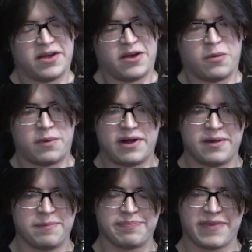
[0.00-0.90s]

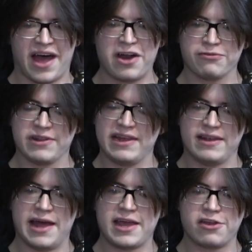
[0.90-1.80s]
Well, I don't really
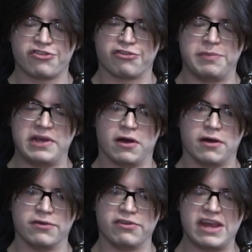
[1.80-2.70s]
like it just
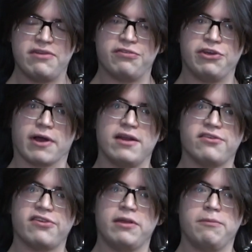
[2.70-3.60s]
because even if you're
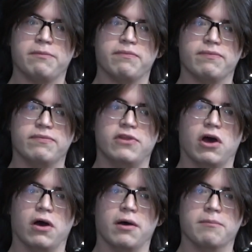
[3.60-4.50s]
innocent,
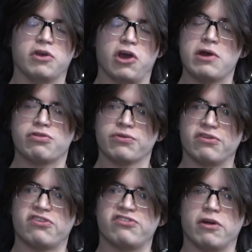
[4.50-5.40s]
the going through the
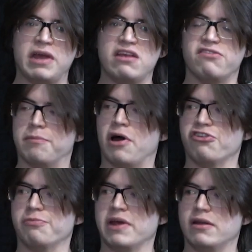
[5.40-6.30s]
system is the
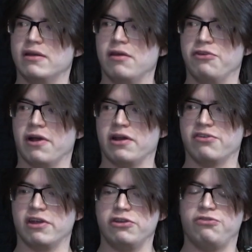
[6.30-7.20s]
punishment. If you're
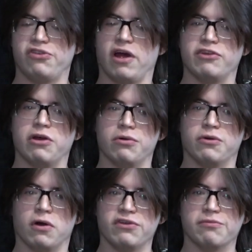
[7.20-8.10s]
innocent, you still have to go through
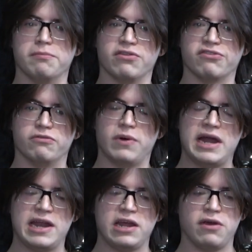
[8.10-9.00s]
all these months of waiting. You have